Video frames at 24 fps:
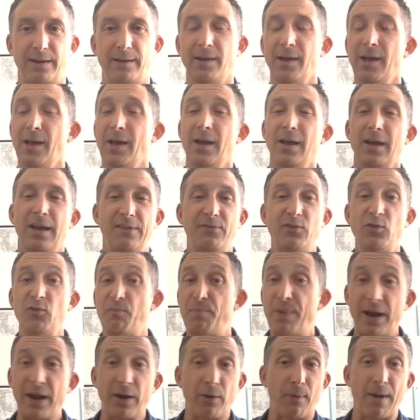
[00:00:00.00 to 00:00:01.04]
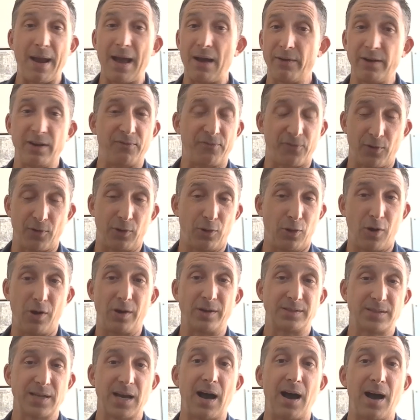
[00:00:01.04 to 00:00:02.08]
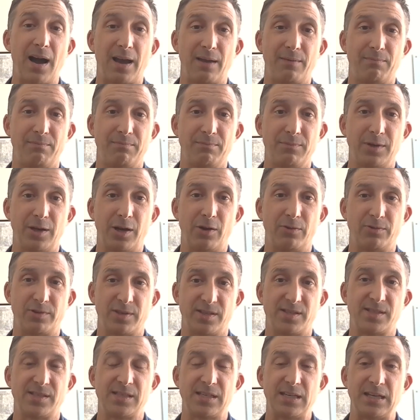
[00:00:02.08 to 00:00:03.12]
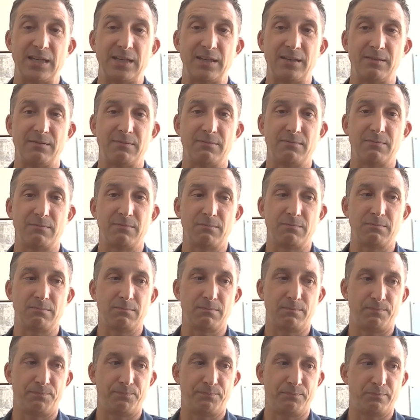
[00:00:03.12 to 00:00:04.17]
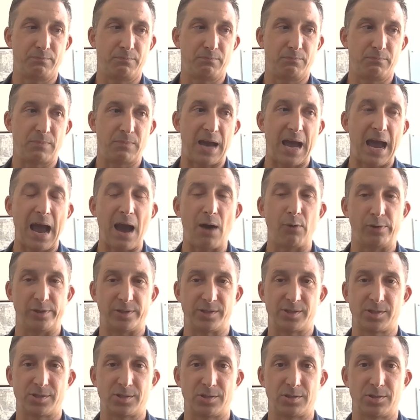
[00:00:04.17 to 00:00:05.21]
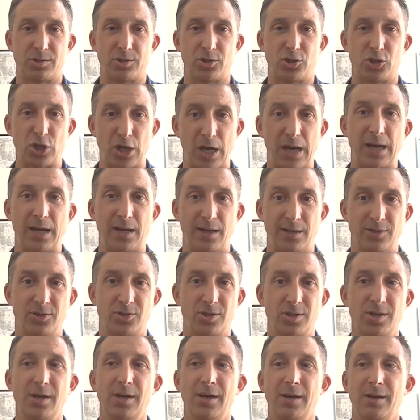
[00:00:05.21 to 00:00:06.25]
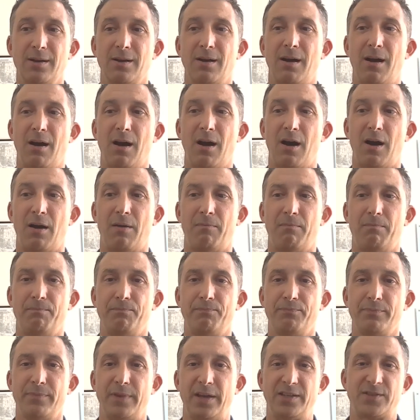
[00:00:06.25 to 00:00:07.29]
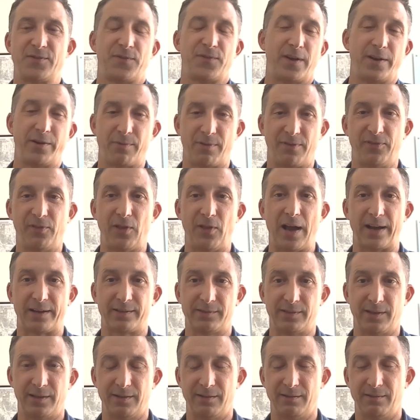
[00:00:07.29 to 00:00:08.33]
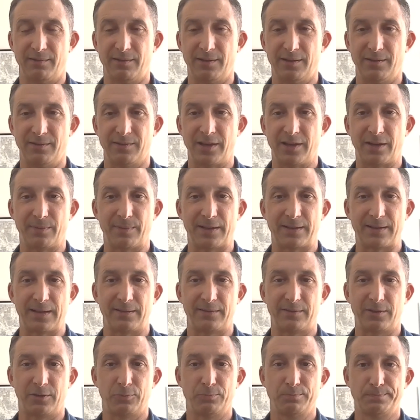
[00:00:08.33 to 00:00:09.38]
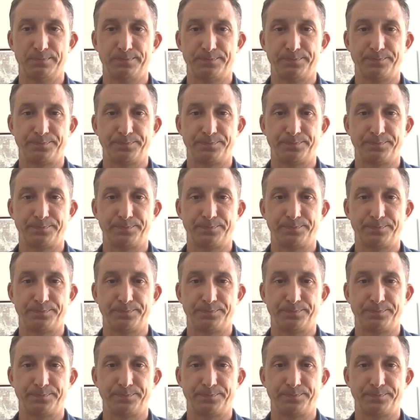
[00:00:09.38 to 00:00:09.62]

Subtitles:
And if you've been around it for a long time, to see how it's changed, it's fun to reflect and think about that too.